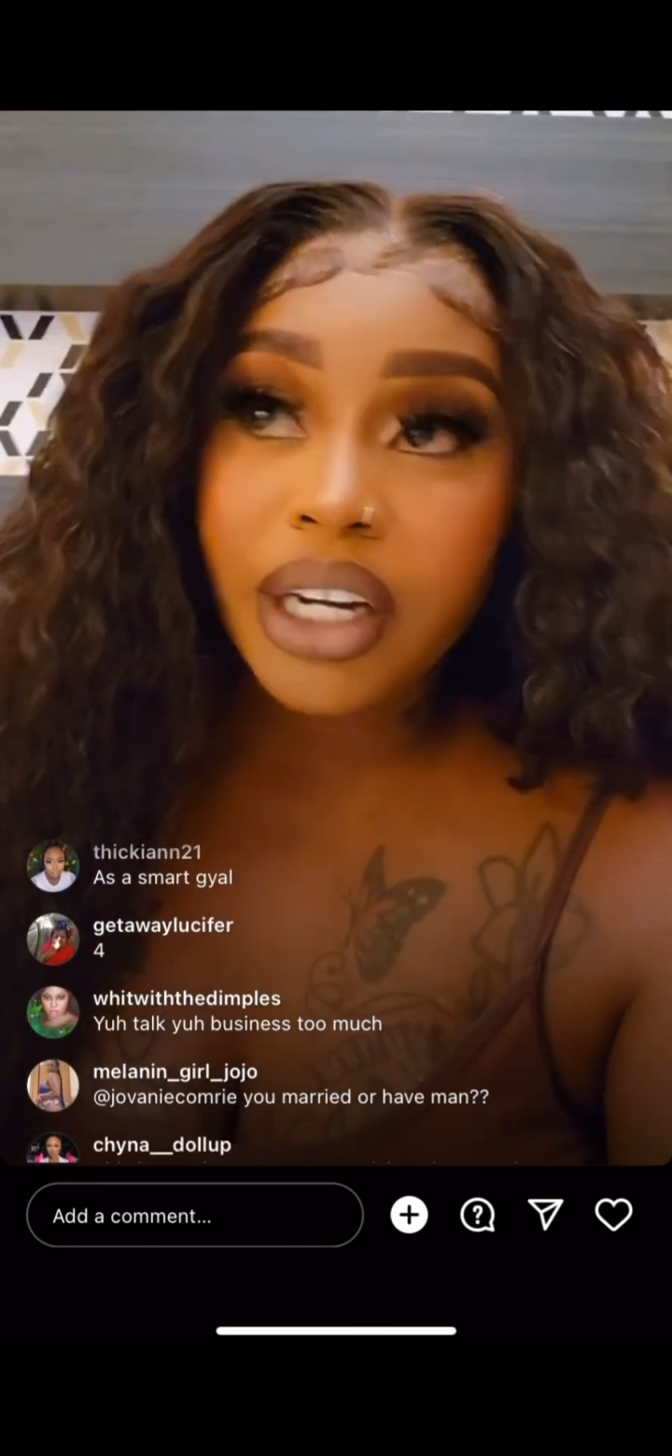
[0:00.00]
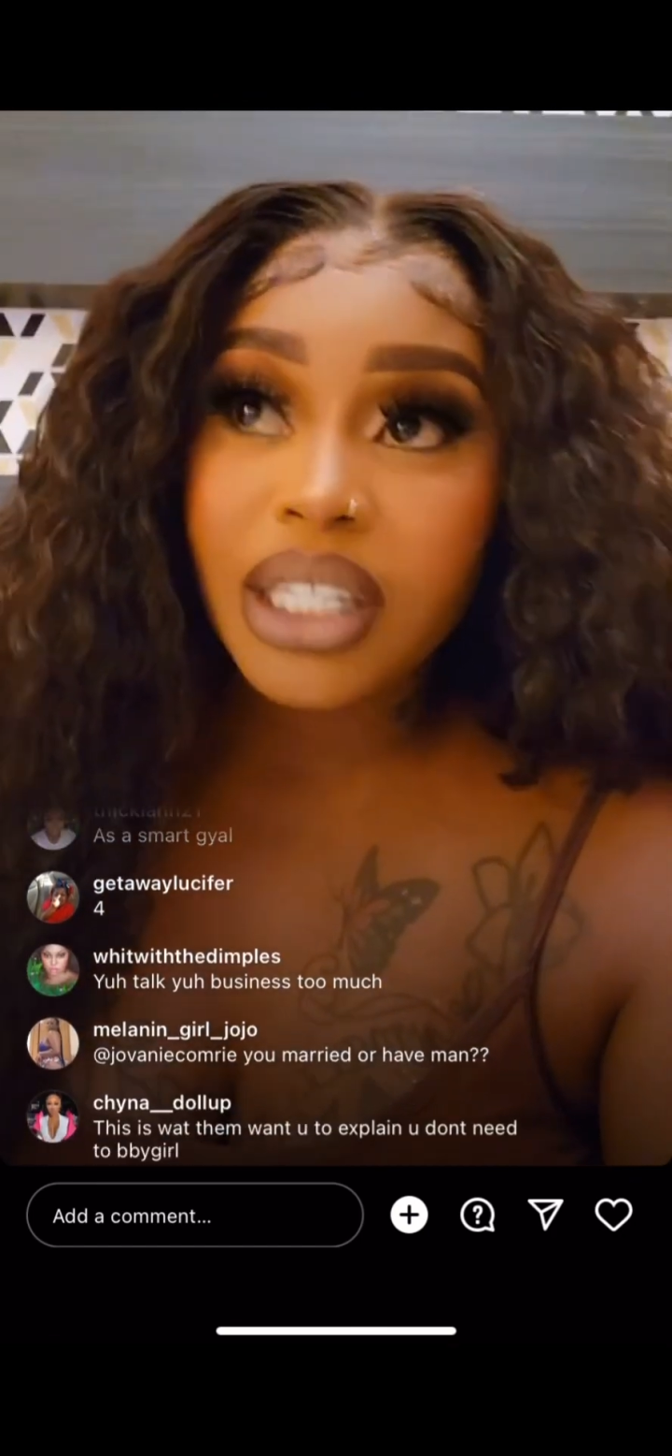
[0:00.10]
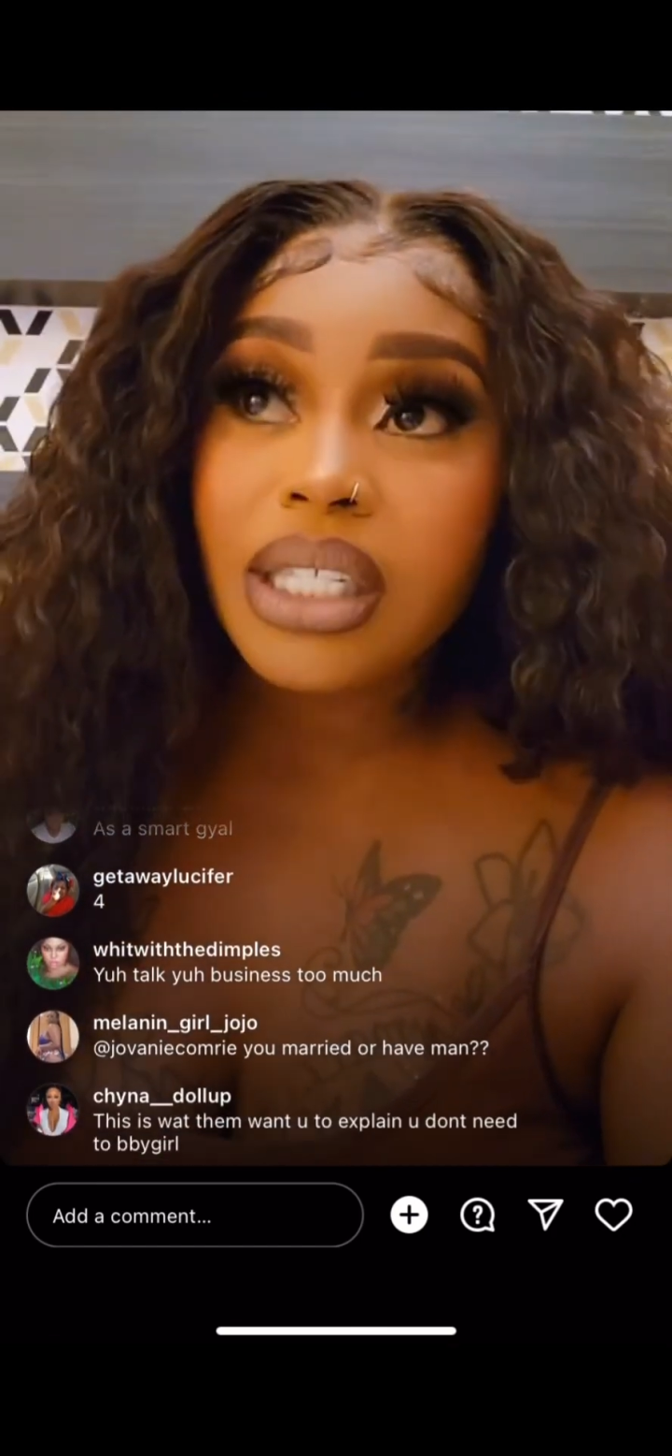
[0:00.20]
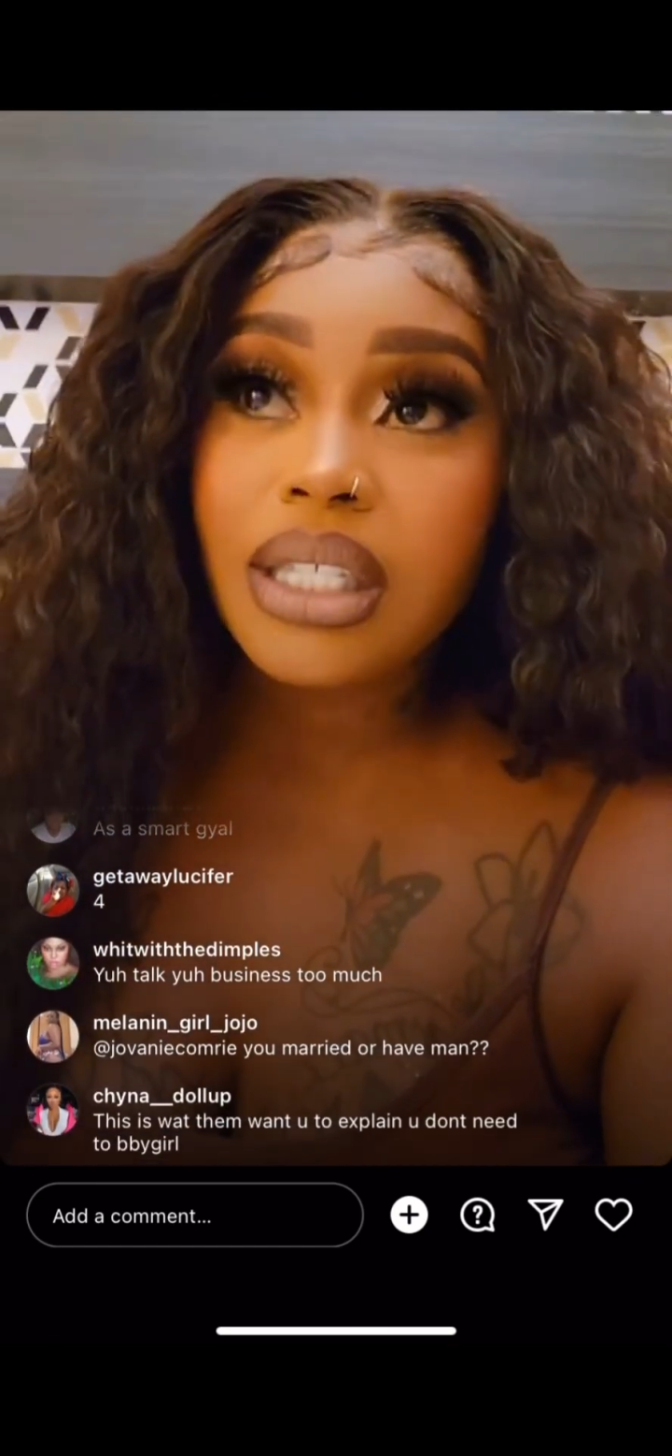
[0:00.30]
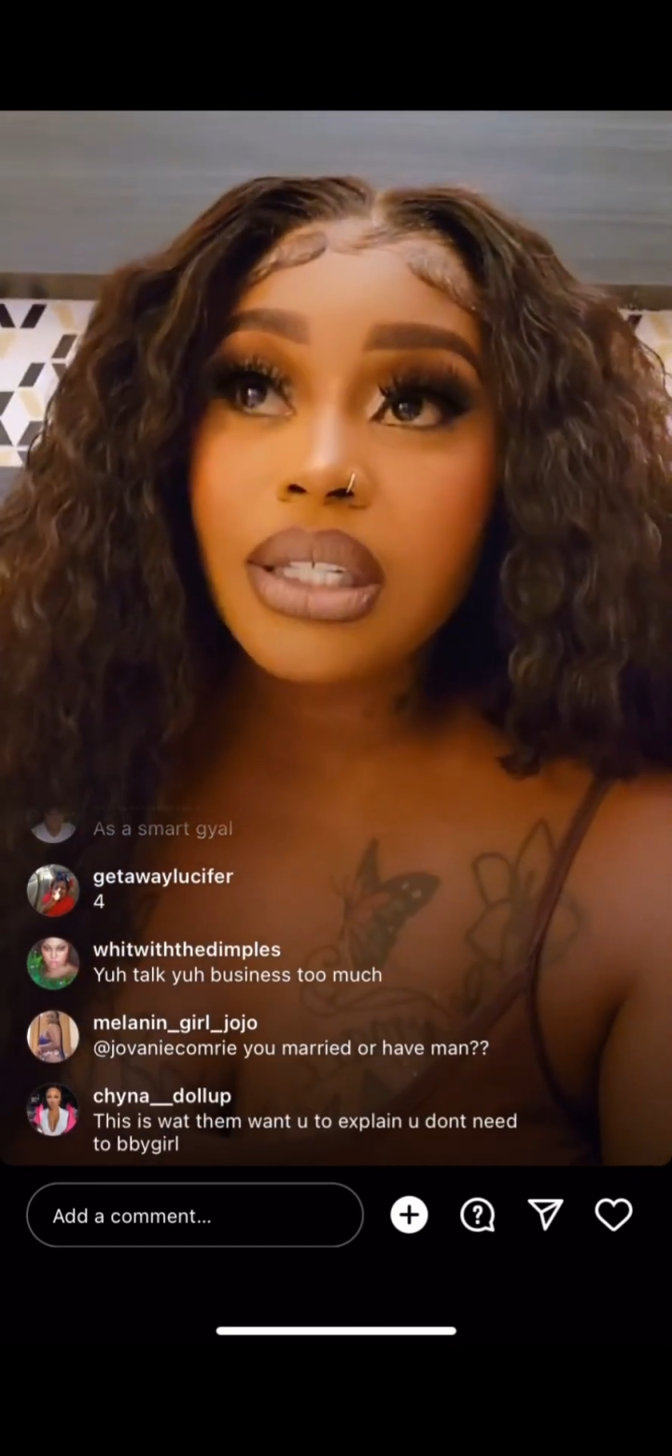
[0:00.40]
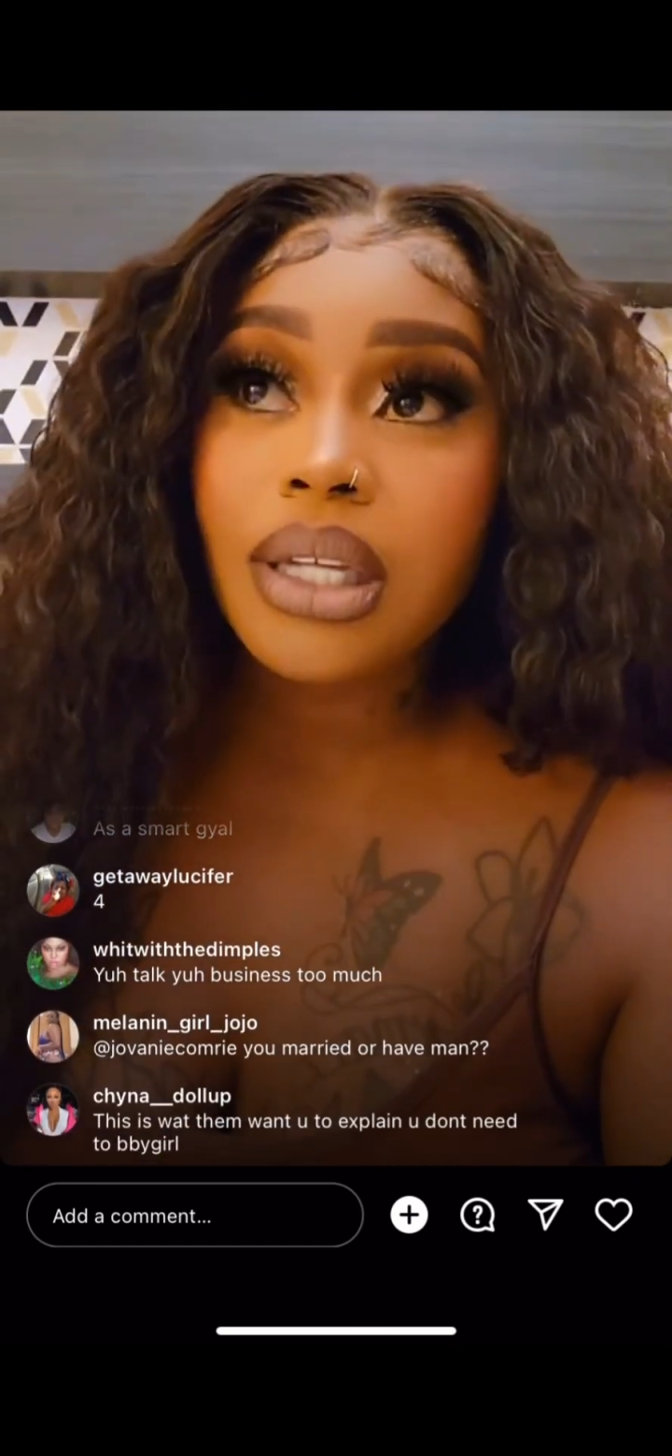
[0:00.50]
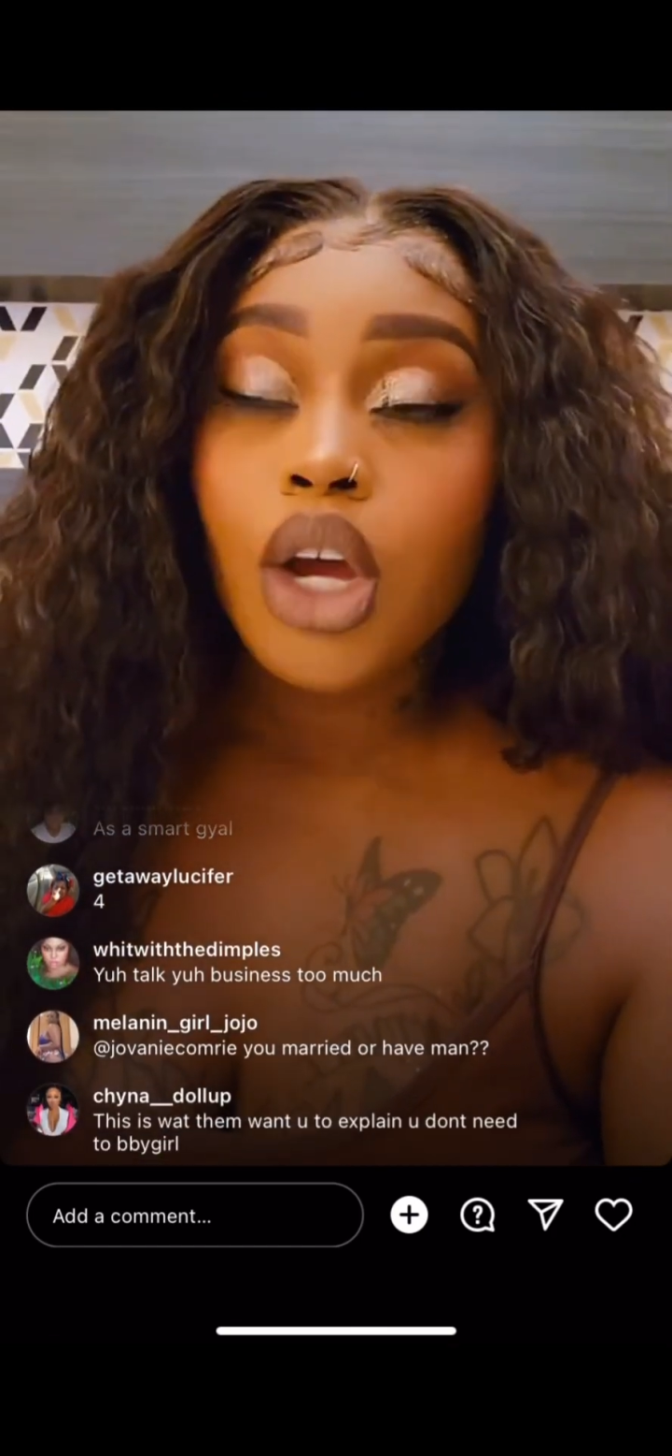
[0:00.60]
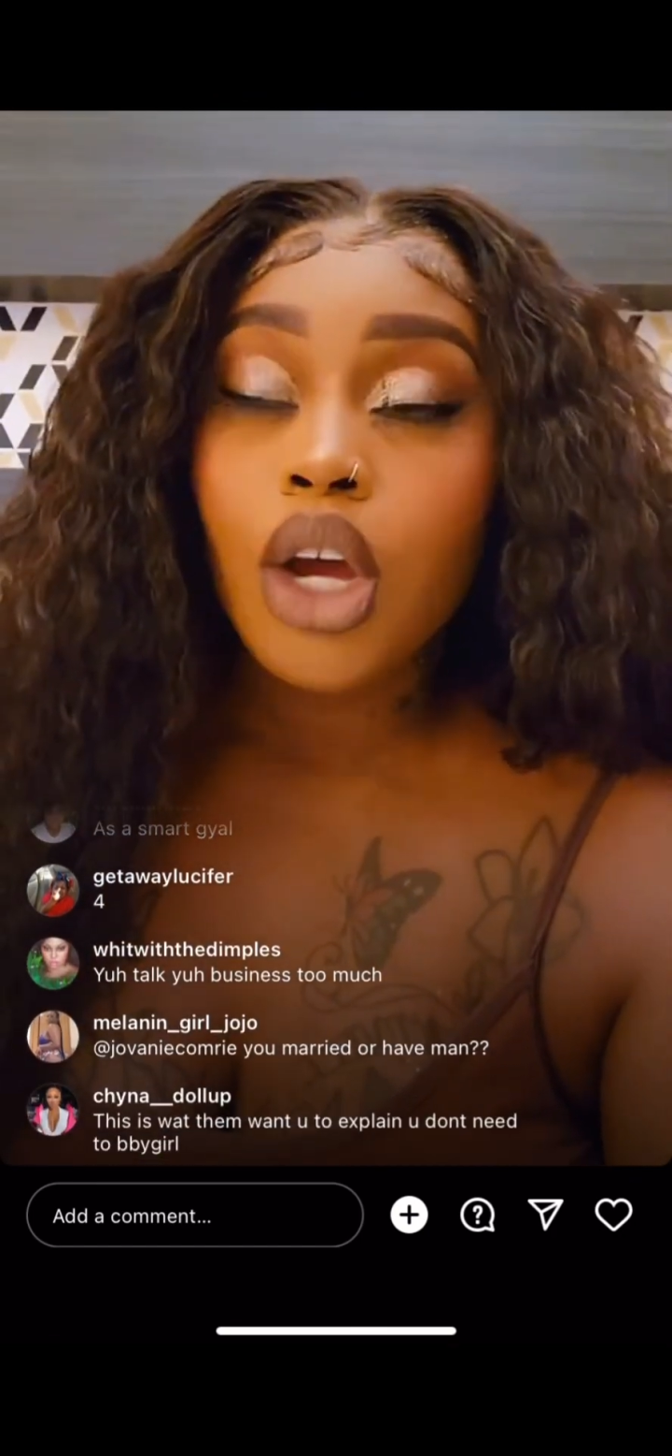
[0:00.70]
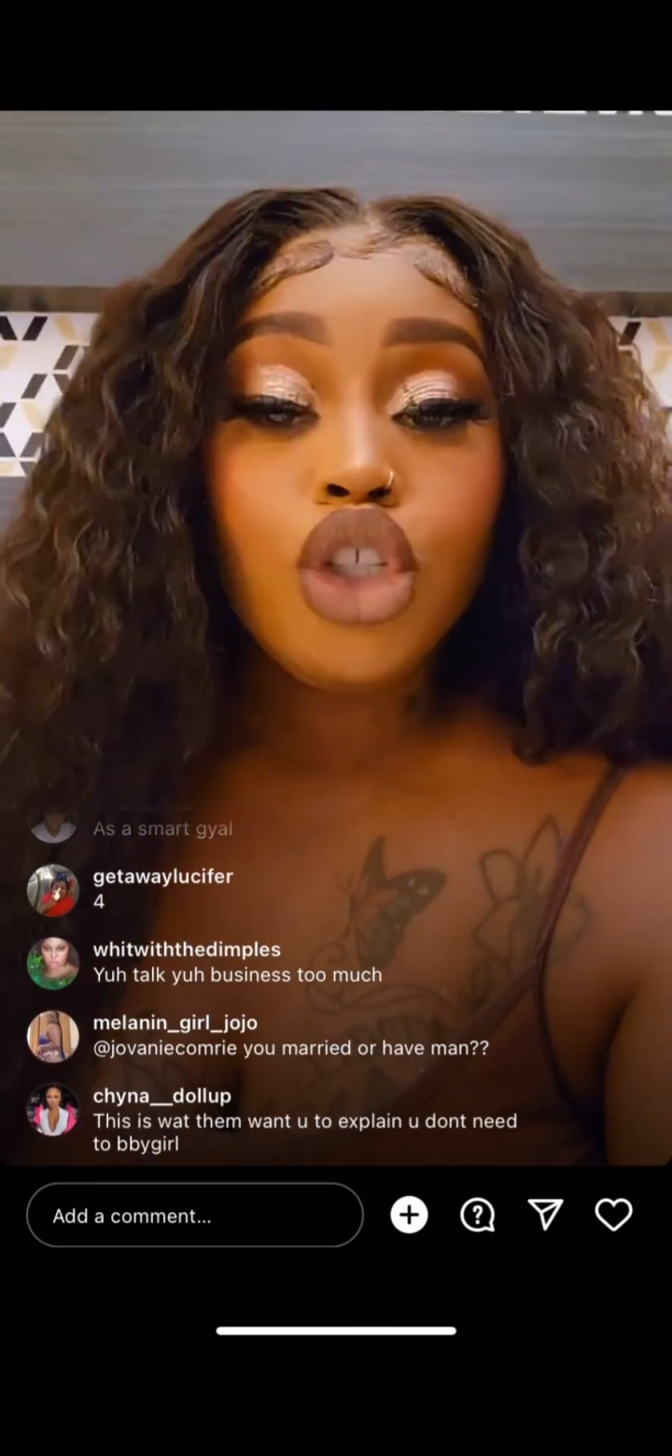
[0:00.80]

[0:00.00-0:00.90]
friends.